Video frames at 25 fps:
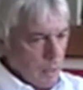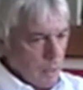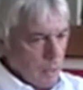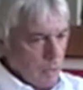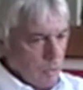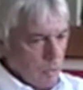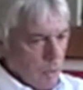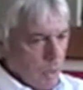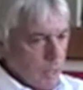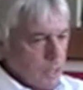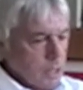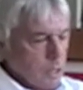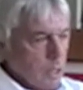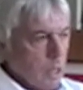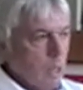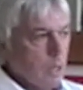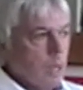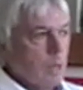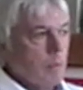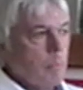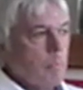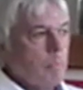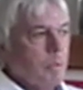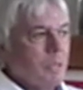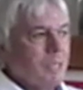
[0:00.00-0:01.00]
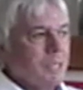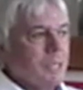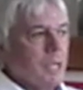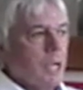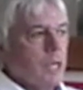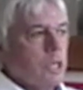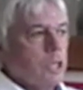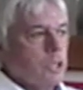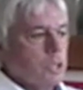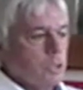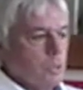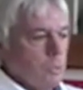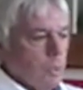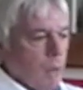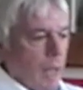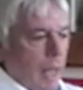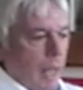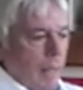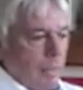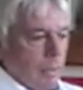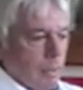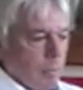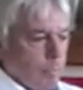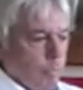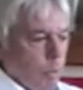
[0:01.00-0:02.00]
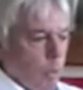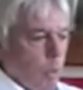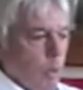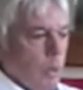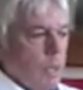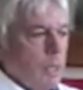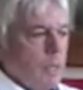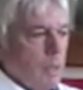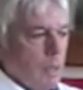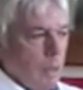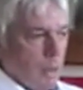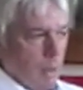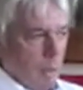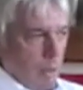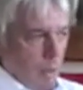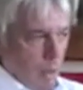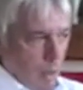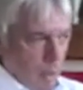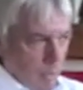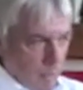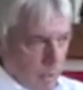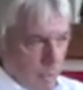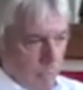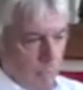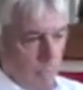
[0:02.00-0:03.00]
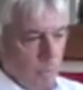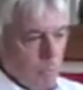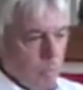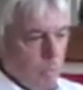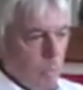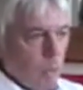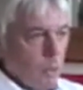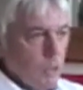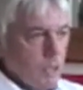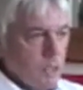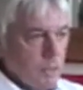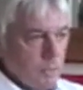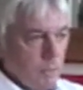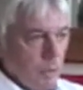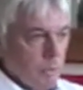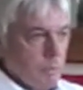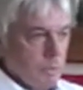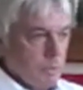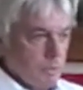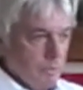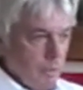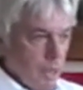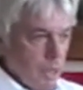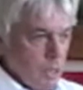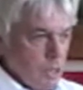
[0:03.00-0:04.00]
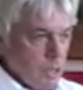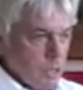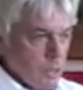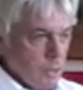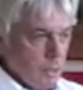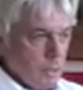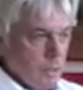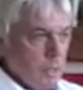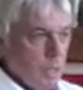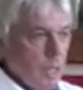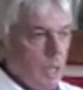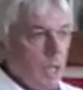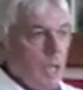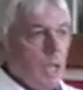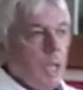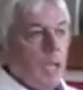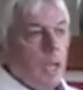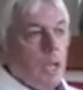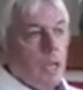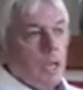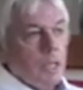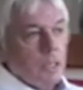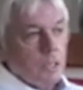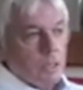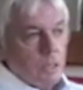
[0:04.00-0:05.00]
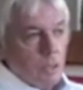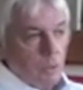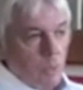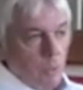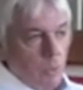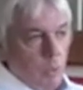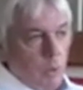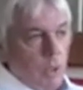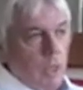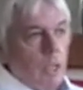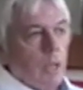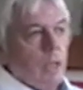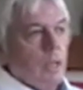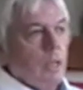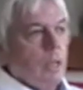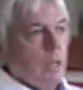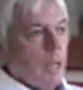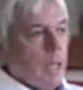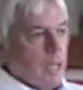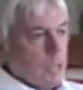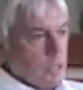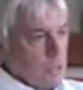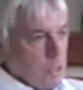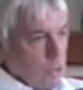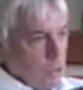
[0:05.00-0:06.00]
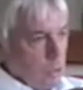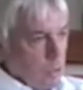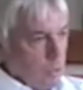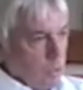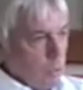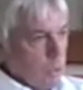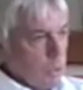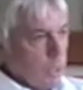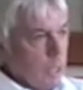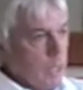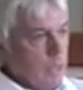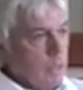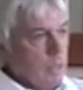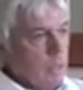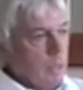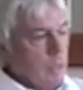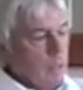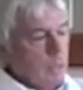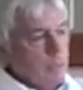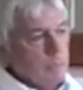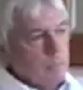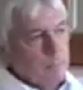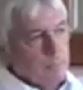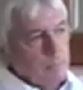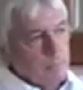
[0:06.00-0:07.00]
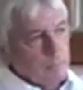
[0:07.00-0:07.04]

greater potential at the point, different points of observation, is that we are less caught in the